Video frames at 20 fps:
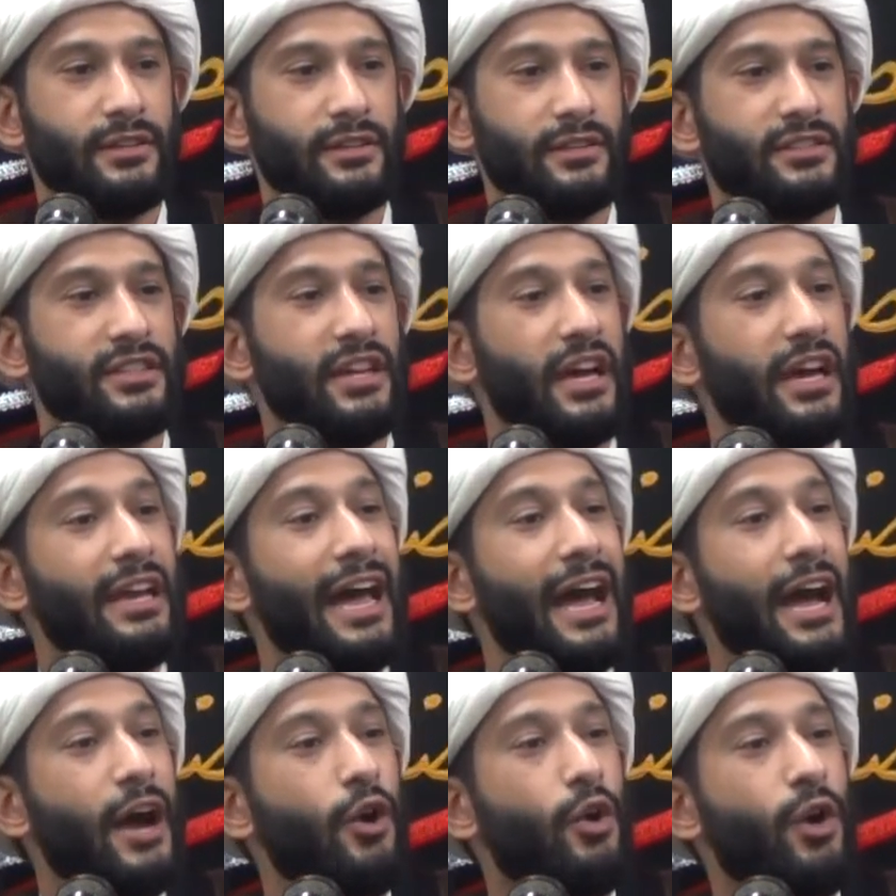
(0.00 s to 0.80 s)
to
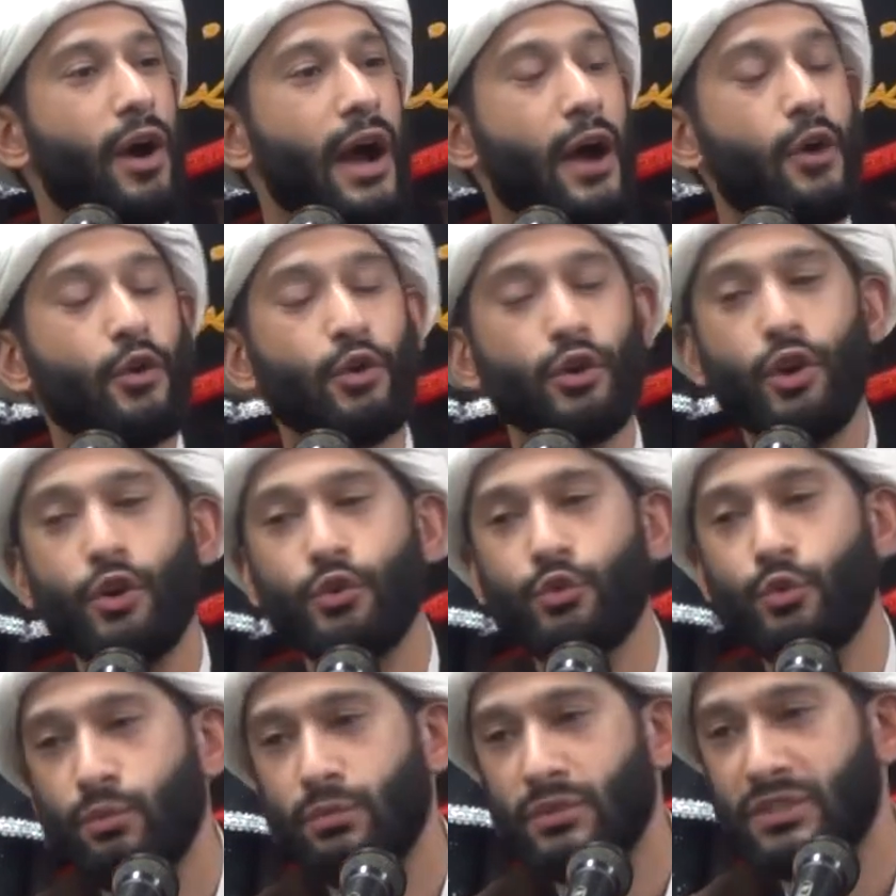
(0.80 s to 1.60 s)
allow our
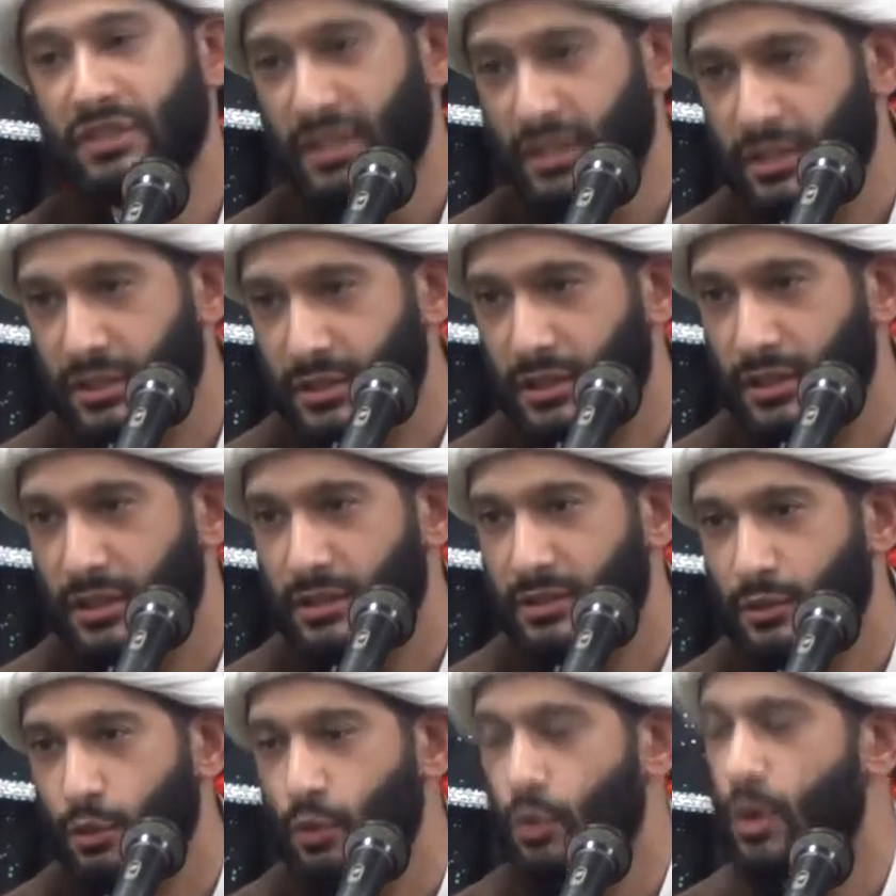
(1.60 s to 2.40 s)
own sisters,
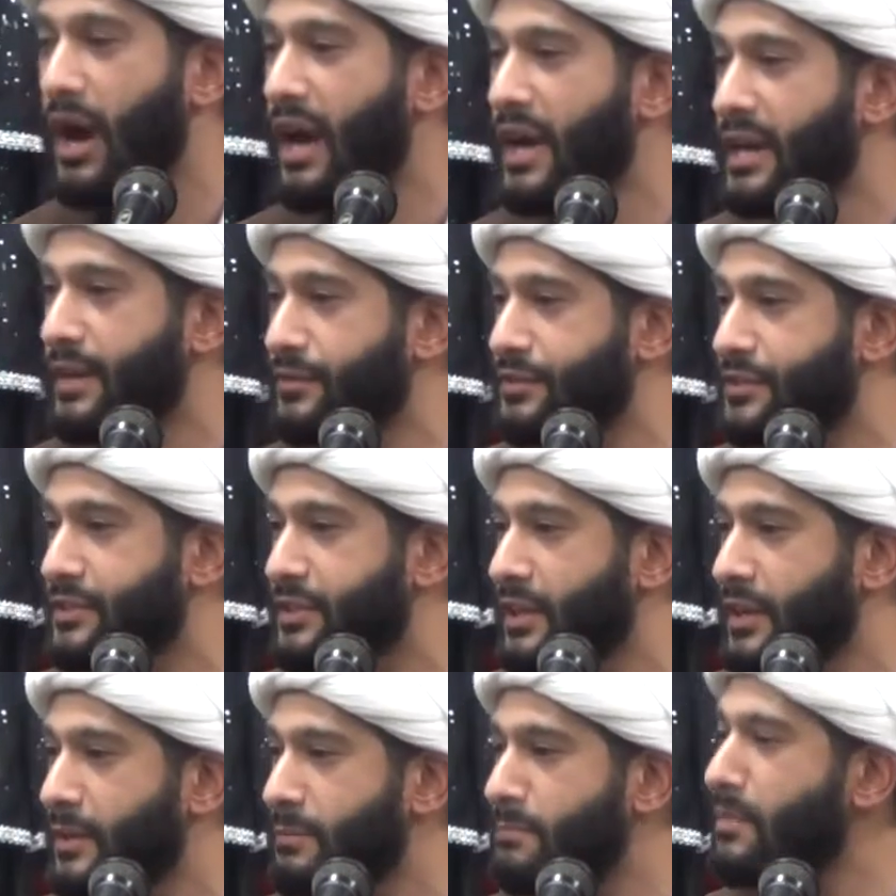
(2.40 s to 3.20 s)
wives,
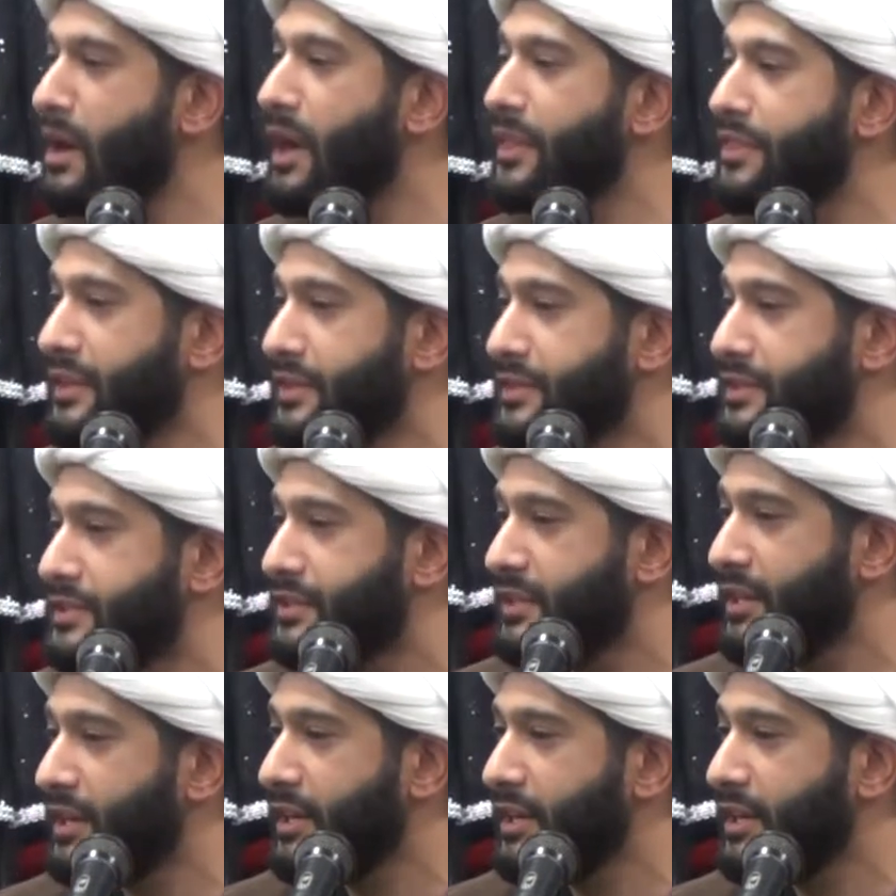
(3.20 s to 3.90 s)
mothers